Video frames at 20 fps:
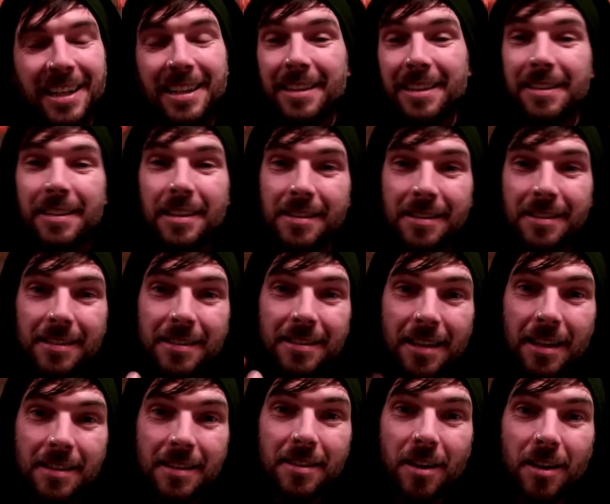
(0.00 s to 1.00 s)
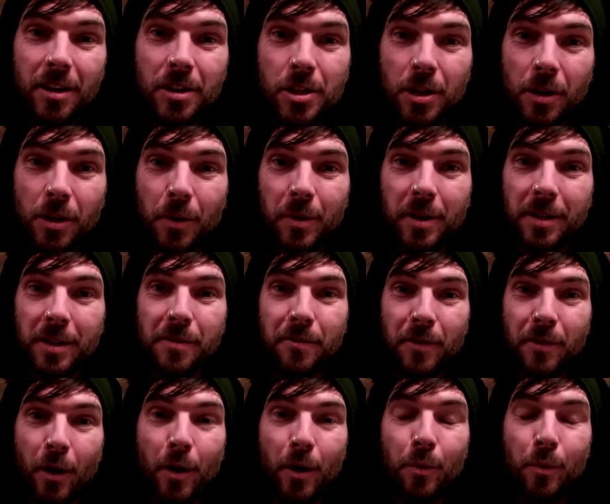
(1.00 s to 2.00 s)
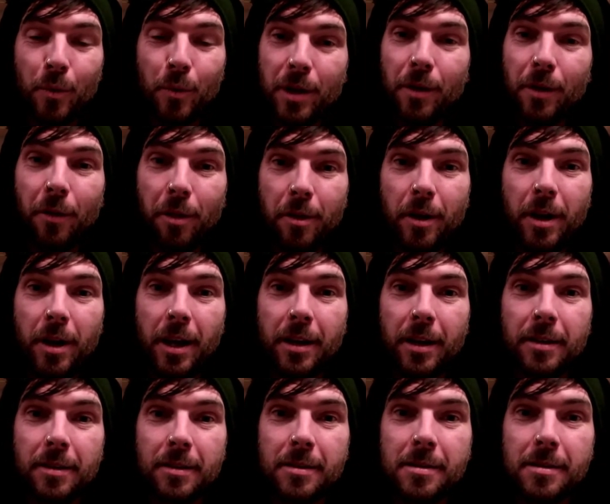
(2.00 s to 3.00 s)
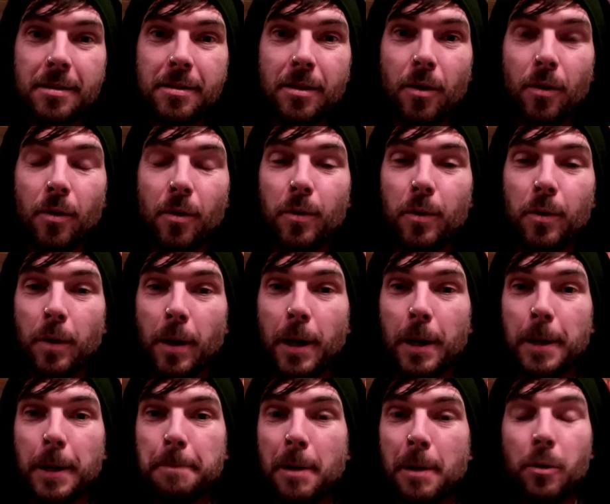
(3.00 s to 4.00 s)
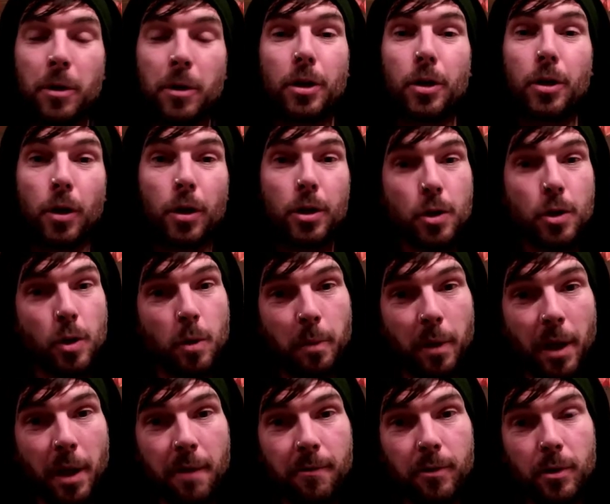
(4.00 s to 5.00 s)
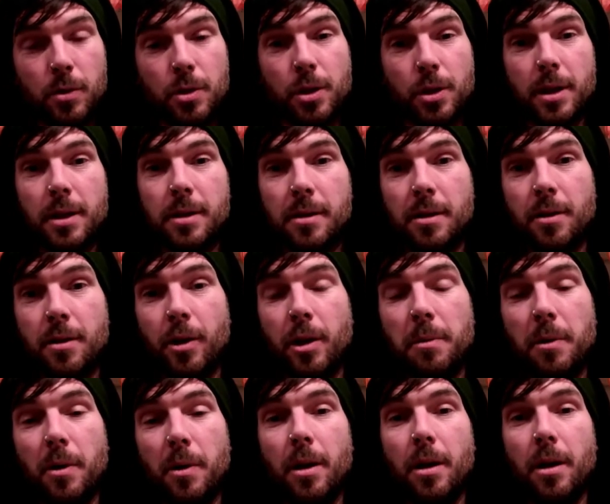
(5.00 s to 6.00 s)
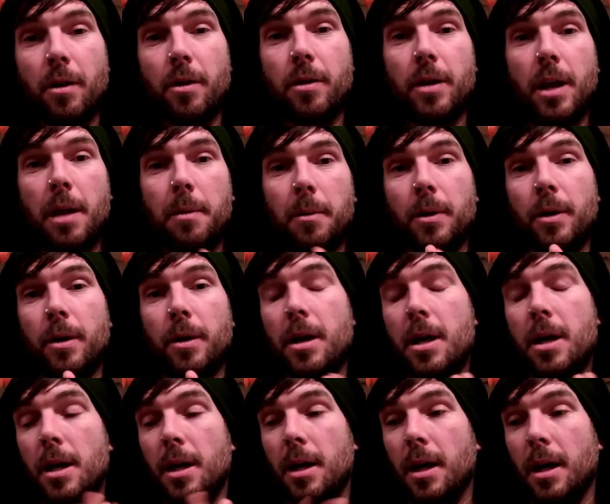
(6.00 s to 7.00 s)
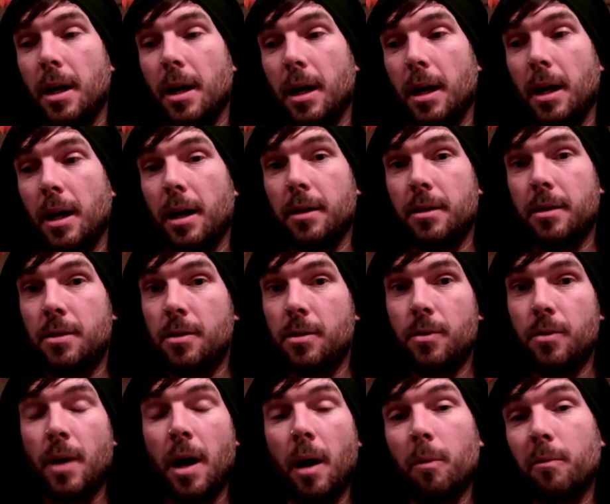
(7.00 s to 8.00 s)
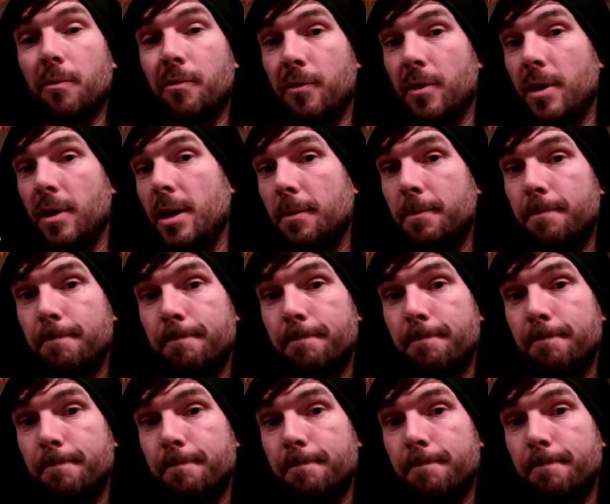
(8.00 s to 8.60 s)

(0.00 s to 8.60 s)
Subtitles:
That's not a joke. That's a very real thing. So I would encourage you to plant fruit trees in your community or your neighborhood to help feed